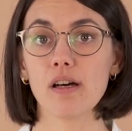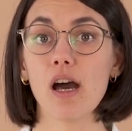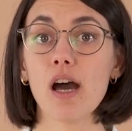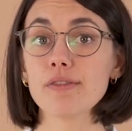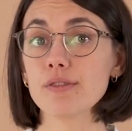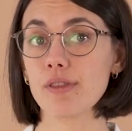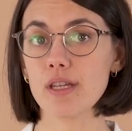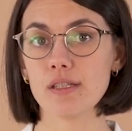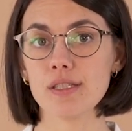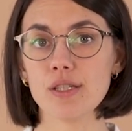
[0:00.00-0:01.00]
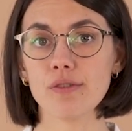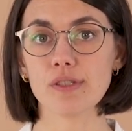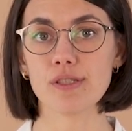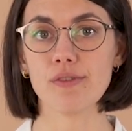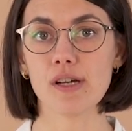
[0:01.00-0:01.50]
After the idea of a
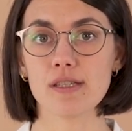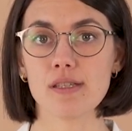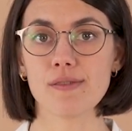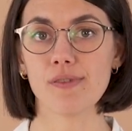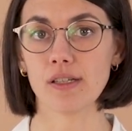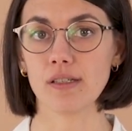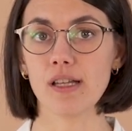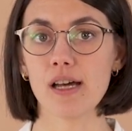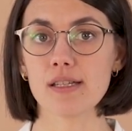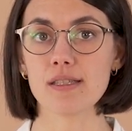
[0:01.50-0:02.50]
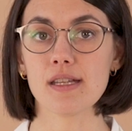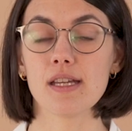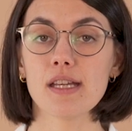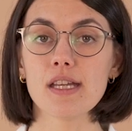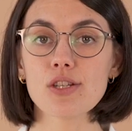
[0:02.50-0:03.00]
device is finalized,
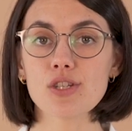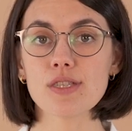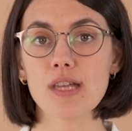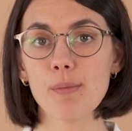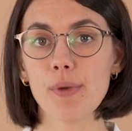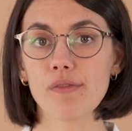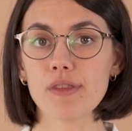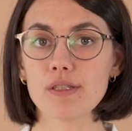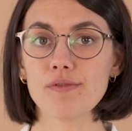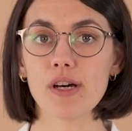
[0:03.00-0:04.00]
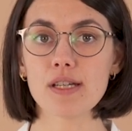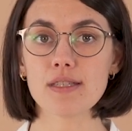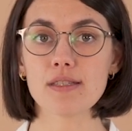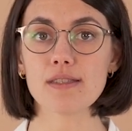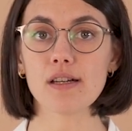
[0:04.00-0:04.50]
each step of the device
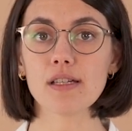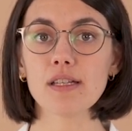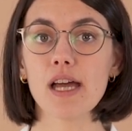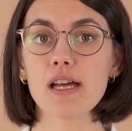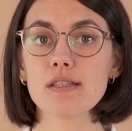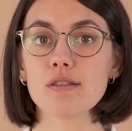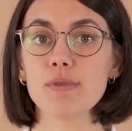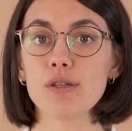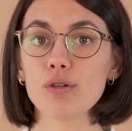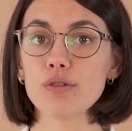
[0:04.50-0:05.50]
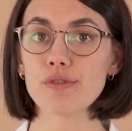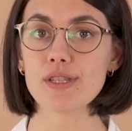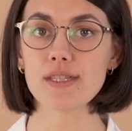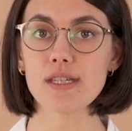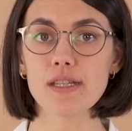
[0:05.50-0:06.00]
design has to be
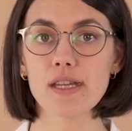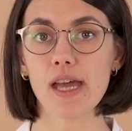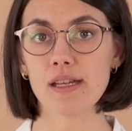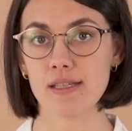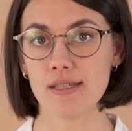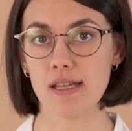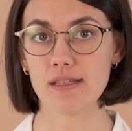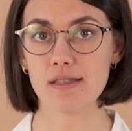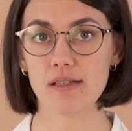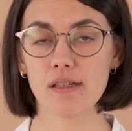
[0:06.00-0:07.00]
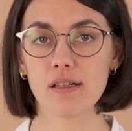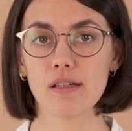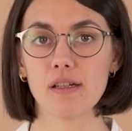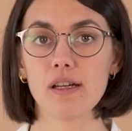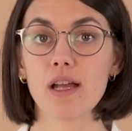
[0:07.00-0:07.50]
overseen and assessed.
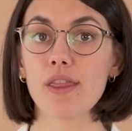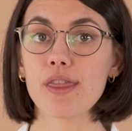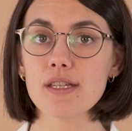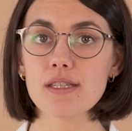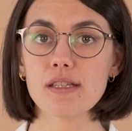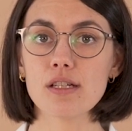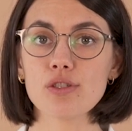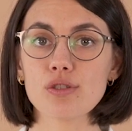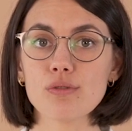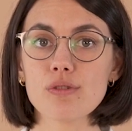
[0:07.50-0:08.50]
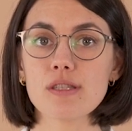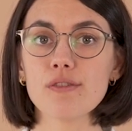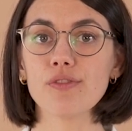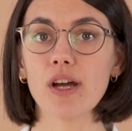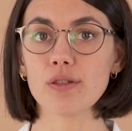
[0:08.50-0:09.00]
This ensures the
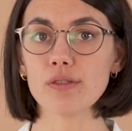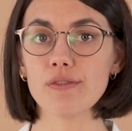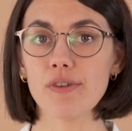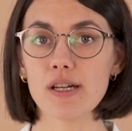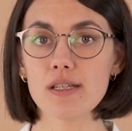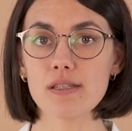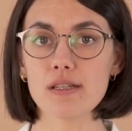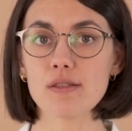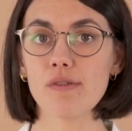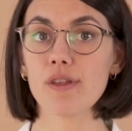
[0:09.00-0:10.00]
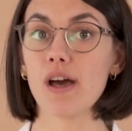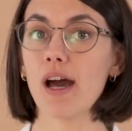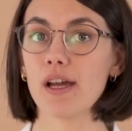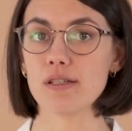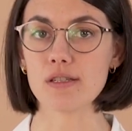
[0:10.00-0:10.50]
final device is of the
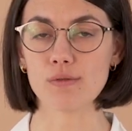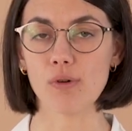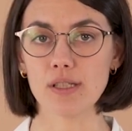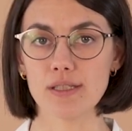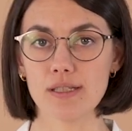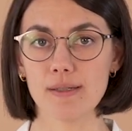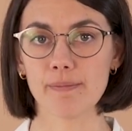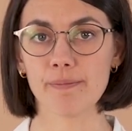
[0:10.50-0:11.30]
highest quality.